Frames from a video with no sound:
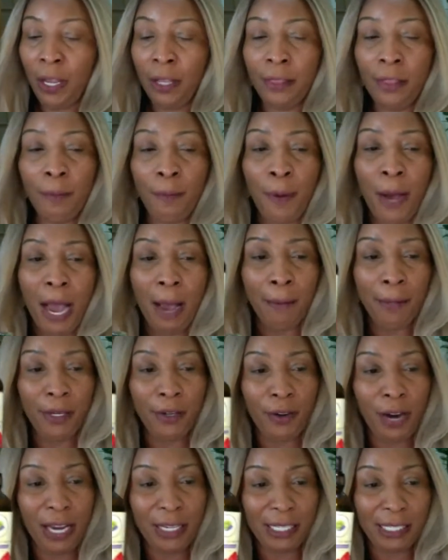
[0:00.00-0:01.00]
The
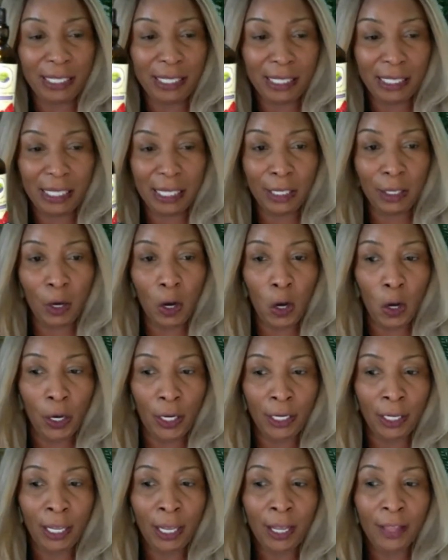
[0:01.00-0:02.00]
pomegranate seed
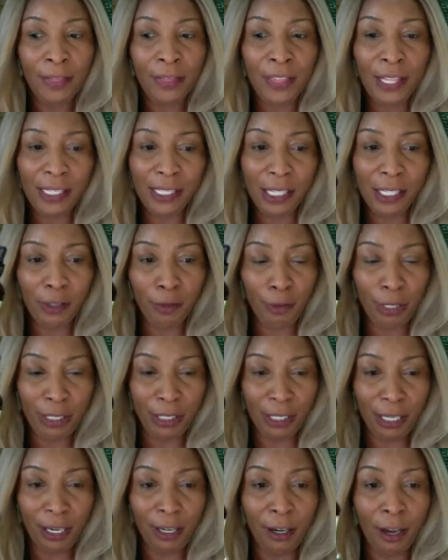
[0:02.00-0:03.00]
oil. This is
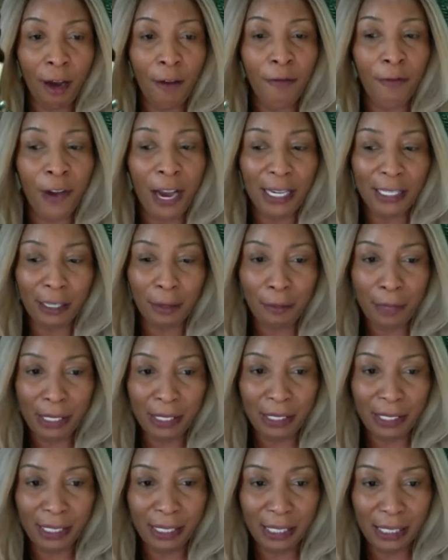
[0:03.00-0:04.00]
rich in
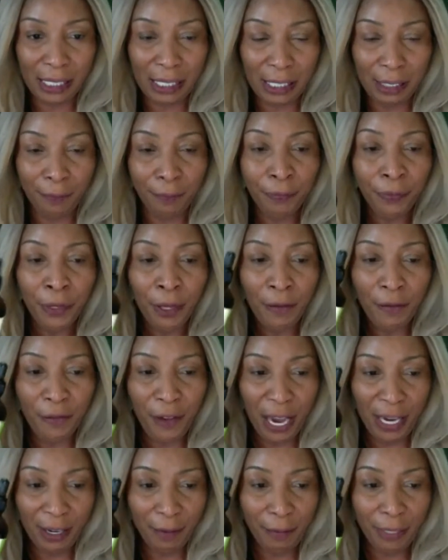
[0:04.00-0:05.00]
vitamin C.
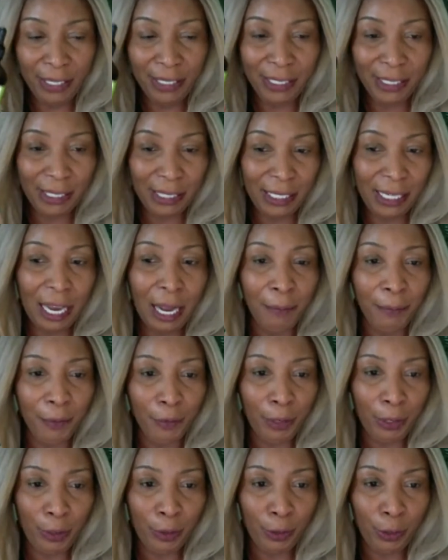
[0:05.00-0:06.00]
Vitamin C have to
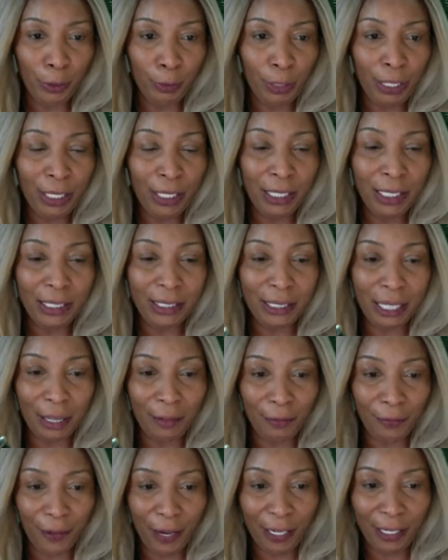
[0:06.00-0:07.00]
reduce wrinkles
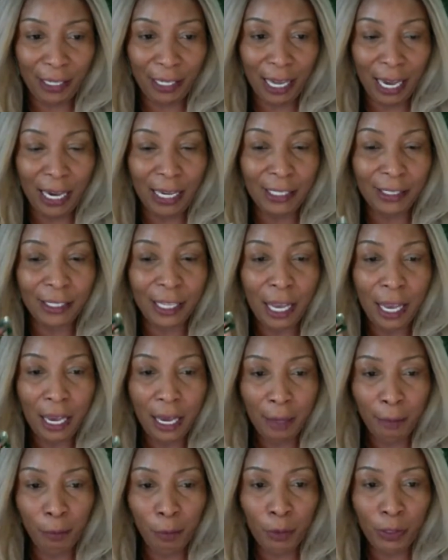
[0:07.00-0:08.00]
and fine lines
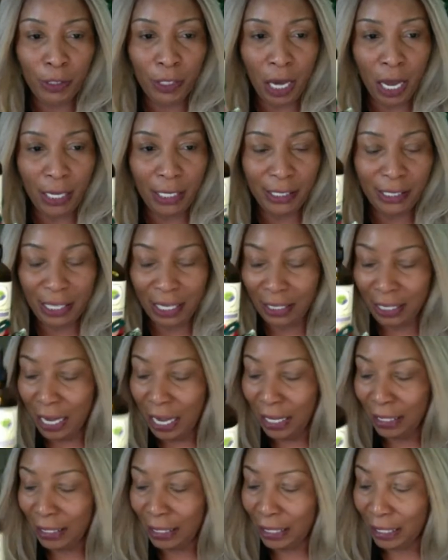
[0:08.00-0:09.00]
and boost collagen
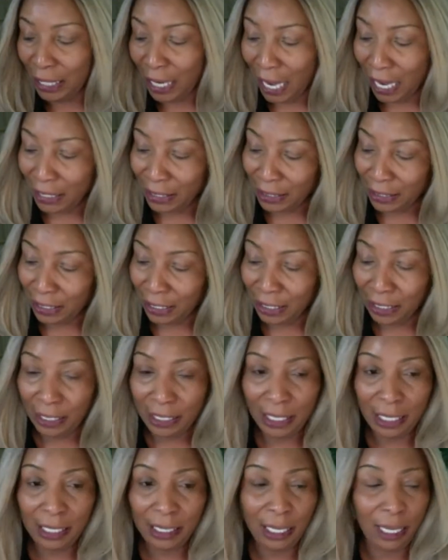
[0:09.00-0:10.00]
and elastin
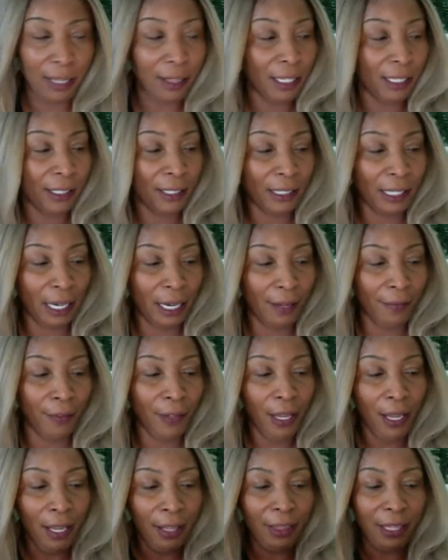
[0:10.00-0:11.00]
in the skin.
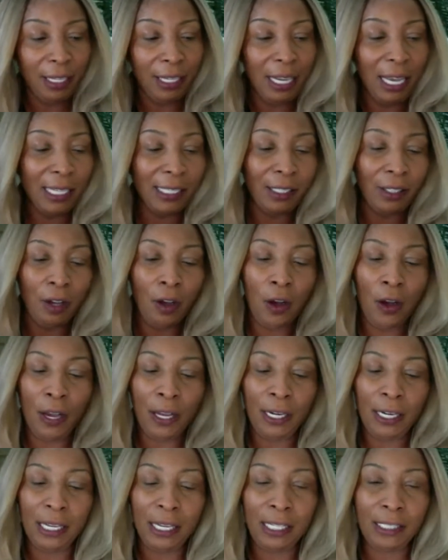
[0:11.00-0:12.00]
The next
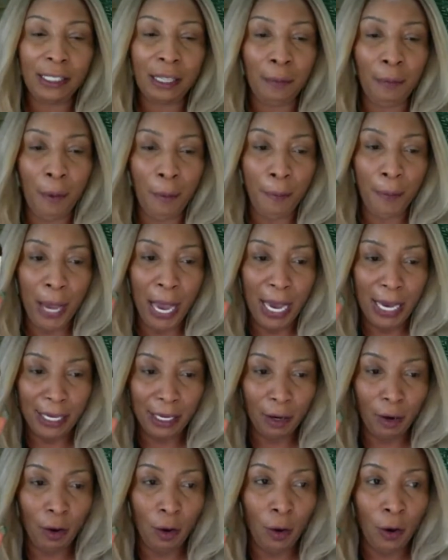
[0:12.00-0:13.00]
oil is the
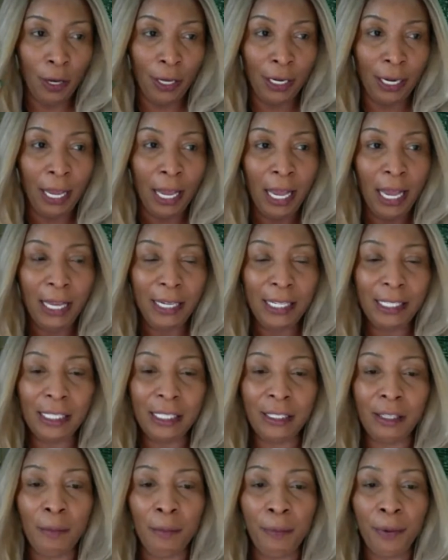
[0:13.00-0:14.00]
papaya oil, and it
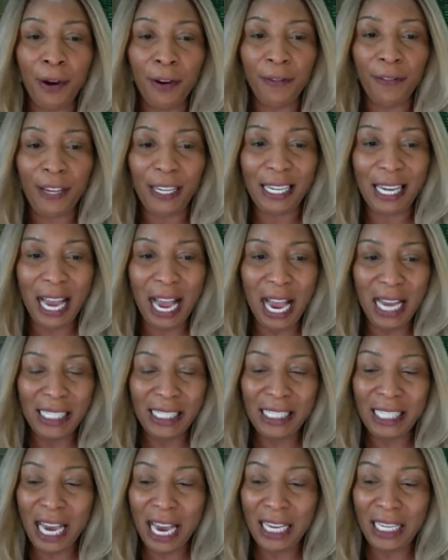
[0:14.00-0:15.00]
is the perfect
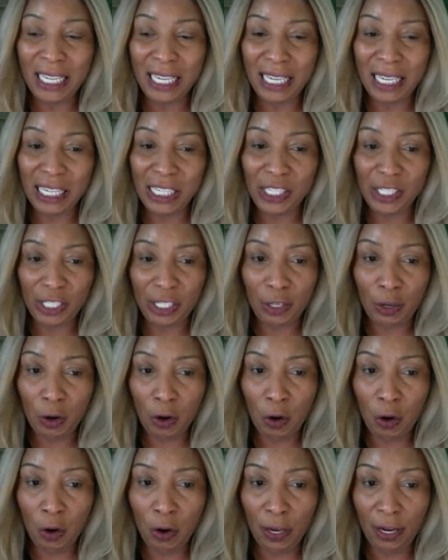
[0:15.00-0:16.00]
anti-aging
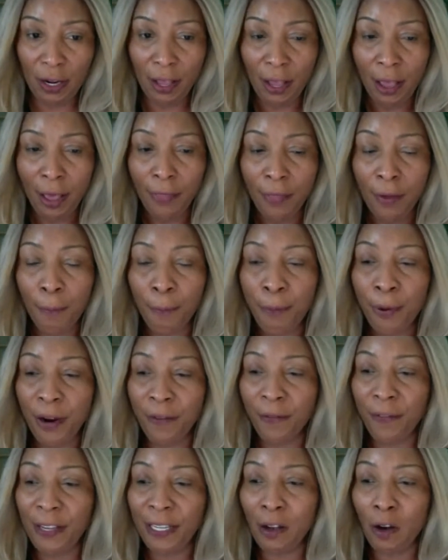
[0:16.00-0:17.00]
oil, the
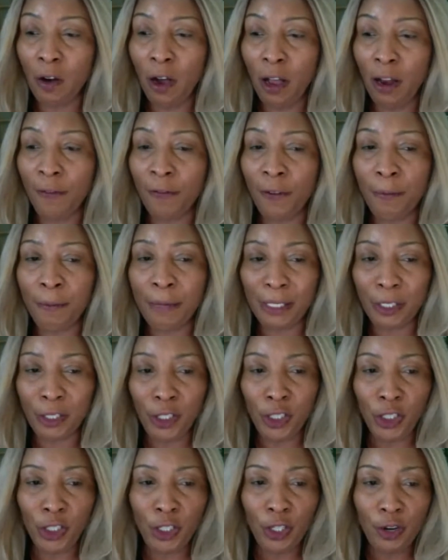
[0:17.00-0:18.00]
perfect oil for
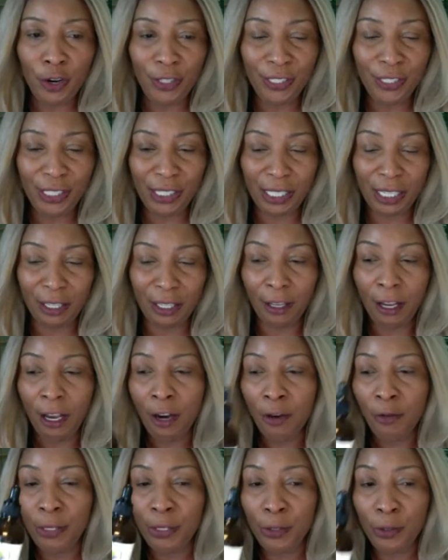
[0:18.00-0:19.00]
mature skin,
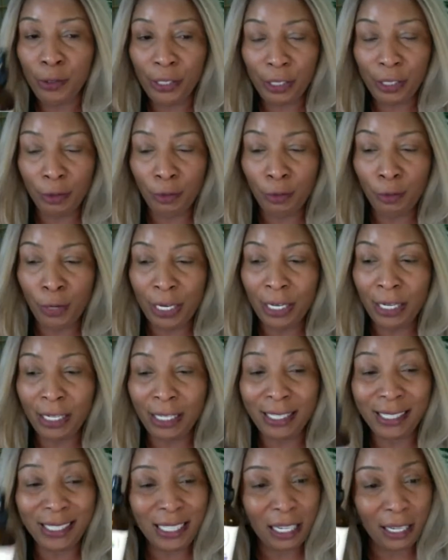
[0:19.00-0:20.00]
reducing
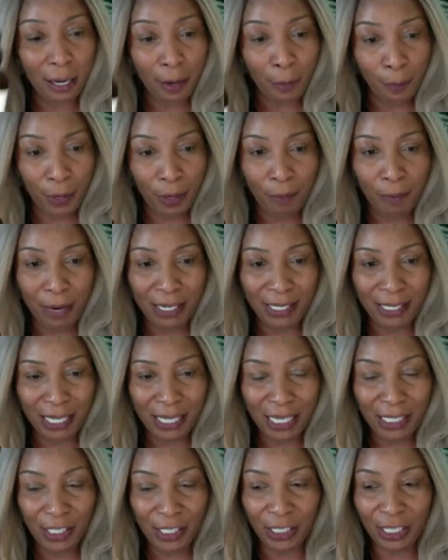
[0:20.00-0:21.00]
wrinkles, clear
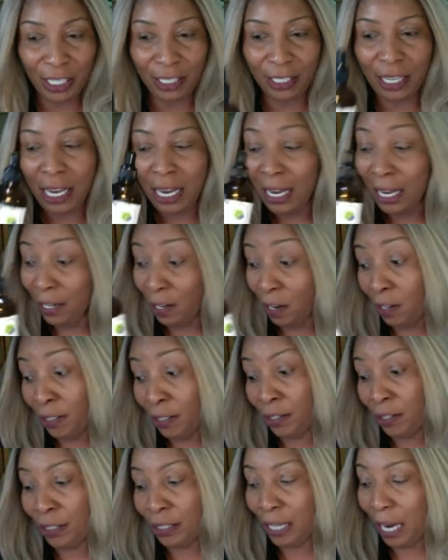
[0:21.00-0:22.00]
pigmentation, and
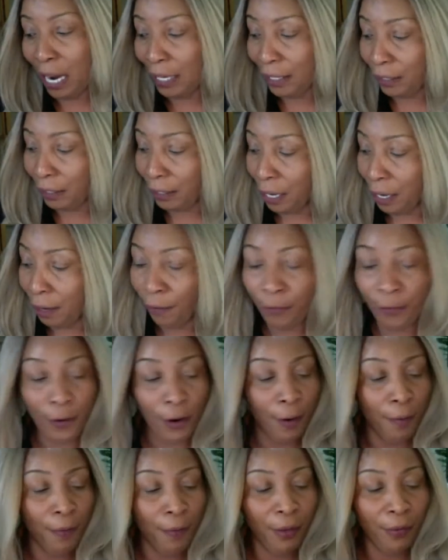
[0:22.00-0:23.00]
also tighten and
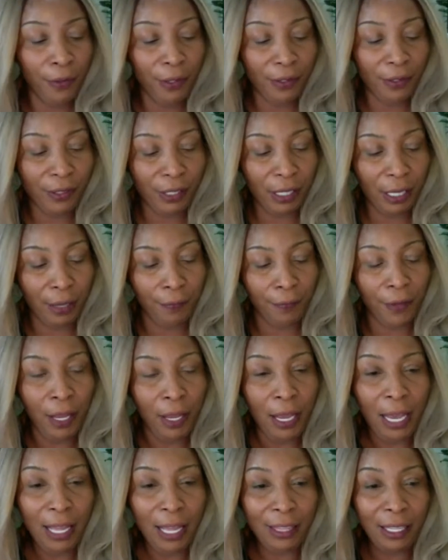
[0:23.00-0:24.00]
firm the skin.
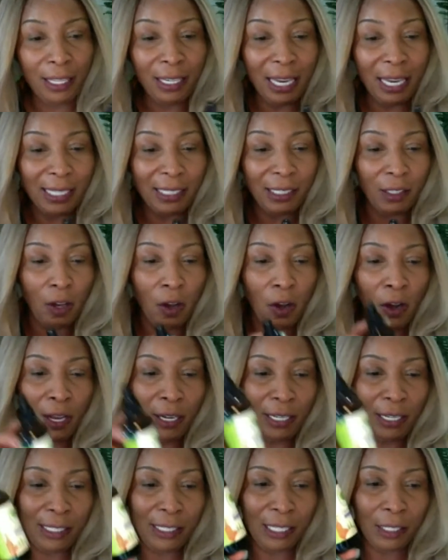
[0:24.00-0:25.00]
And the next
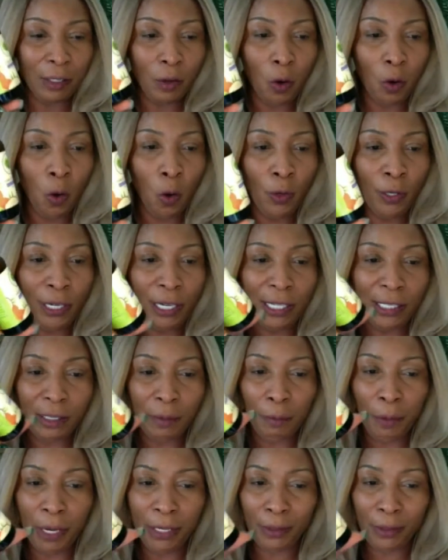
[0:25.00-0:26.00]
oil is an oldies
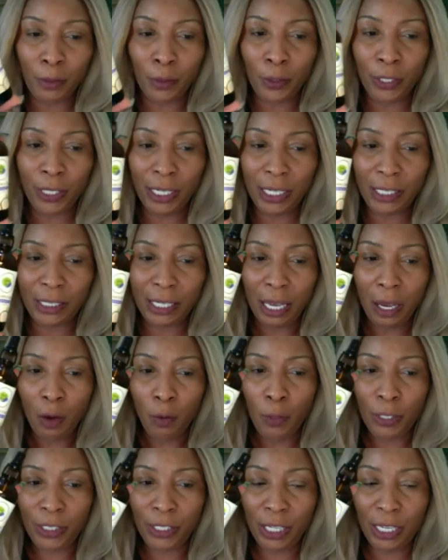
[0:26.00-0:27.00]
but goodies,
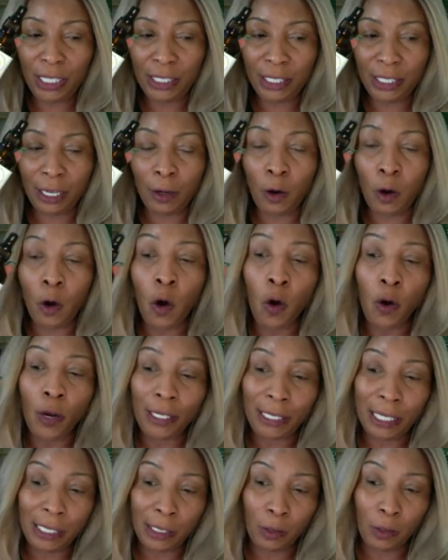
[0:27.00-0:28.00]
which is the
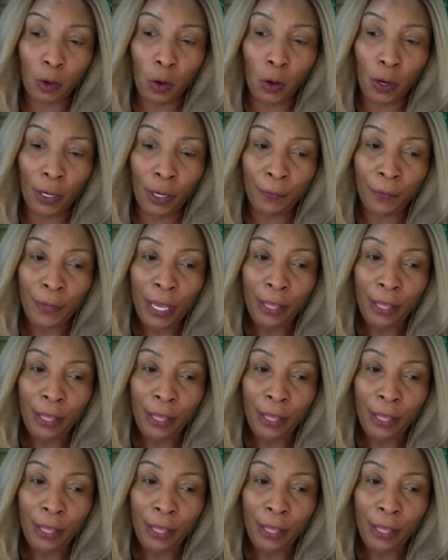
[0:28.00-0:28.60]
coconut oil.